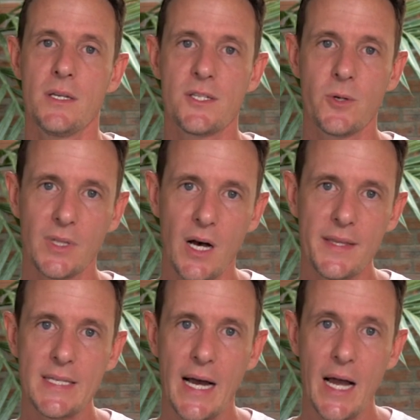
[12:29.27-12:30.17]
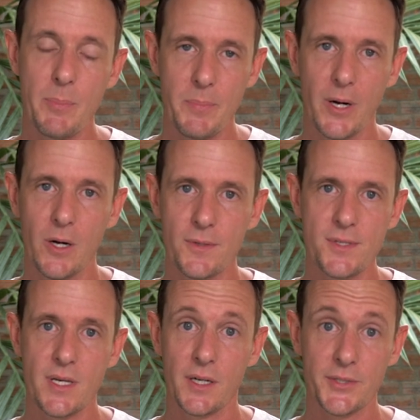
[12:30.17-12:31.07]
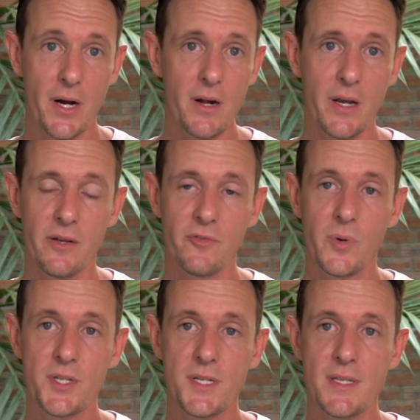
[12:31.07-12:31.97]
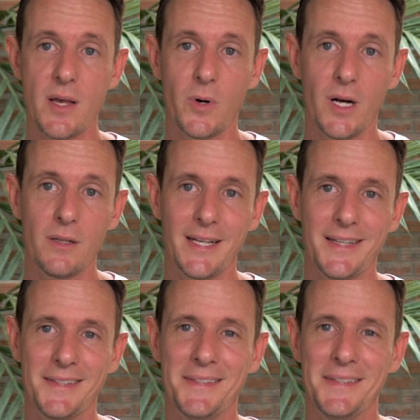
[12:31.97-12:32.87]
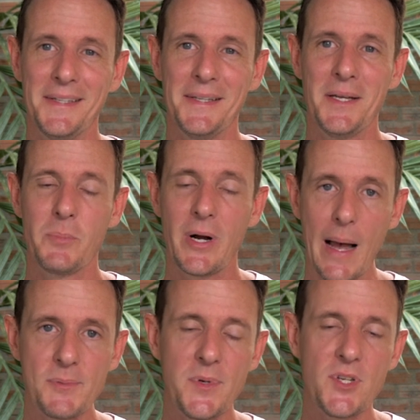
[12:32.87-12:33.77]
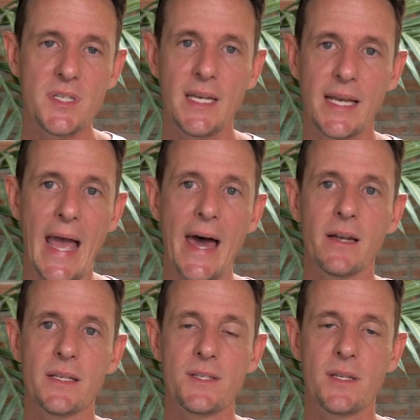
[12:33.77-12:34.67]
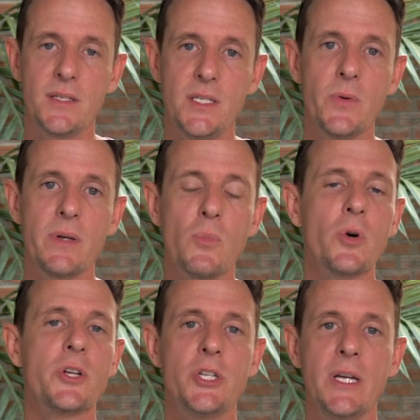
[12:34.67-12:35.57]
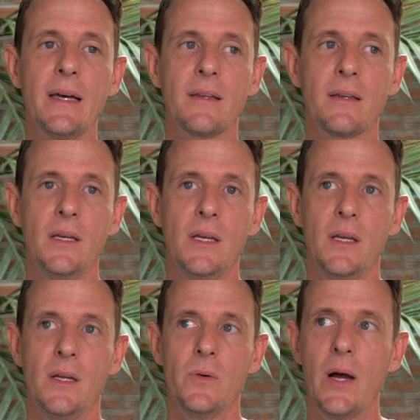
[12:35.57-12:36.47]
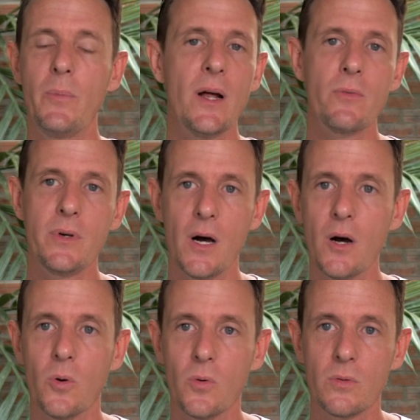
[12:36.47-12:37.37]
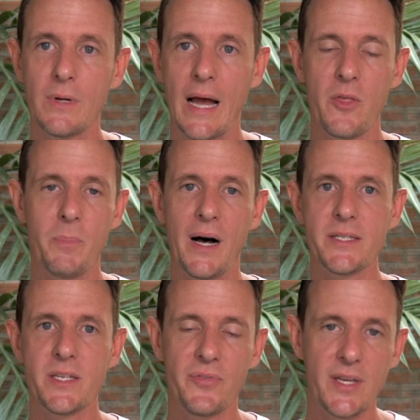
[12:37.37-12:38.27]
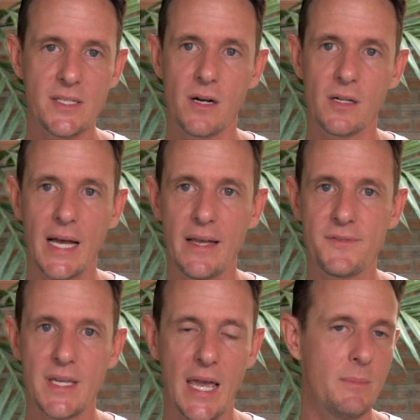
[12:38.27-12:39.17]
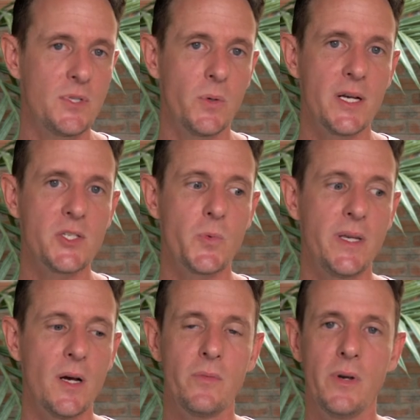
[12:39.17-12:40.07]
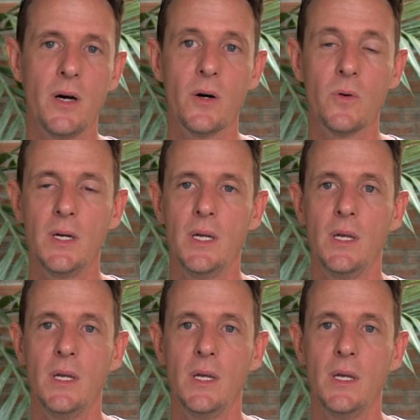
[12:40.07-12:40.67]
So with Law of the Die, I propose an alternative, which is that, well, perhaps we just need a catalyst to doing more shit, right? We don't know how the positive things in our lives came to us. We don't know